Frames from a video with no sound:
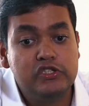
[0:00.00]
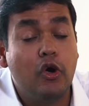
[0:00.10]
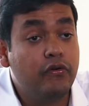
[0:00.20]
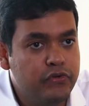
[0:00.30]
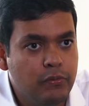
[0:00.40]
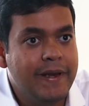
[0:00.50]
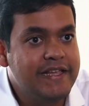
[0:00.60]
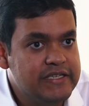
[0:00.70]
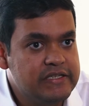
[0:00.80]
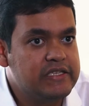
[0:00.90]
saw a few
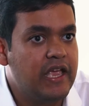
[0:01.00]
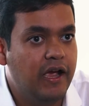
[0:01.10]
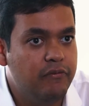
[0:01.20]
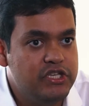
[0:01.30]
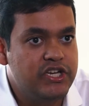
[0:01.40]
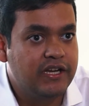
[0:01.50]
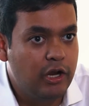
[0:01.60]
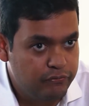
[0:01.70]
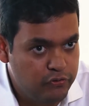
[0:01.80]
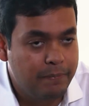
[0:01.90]
places, we checked
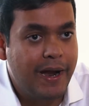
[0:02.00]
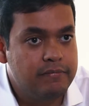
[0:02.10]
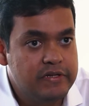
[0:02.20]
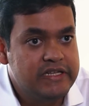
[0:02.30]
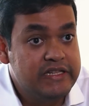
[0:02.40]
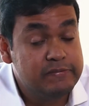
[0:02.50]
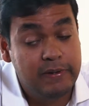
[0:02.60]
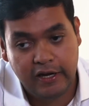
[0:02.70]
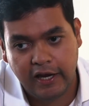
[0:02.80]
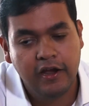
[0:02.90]
out a few apartments in this
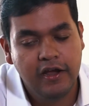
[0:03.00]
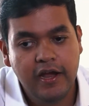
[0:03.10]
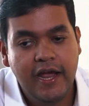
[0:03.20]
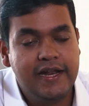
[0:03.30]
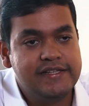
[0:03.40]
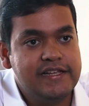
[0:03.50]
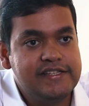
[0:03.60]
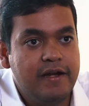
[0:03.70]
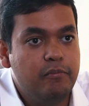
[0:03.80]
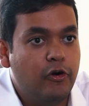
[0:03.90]
building, and as I
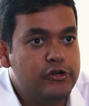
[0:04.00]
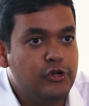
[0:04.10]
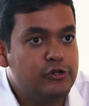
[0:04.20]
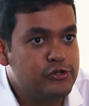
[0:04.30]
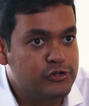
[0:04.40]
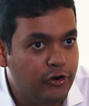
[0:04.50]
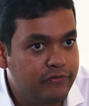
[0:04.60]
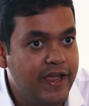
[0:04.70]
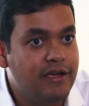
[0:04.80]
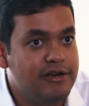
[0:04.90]
said, Boris also sort
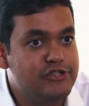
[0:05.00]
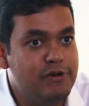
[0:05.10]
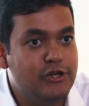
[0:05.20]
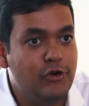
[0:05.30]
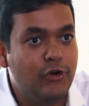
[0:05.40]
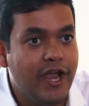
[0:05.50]
of encouraged me to look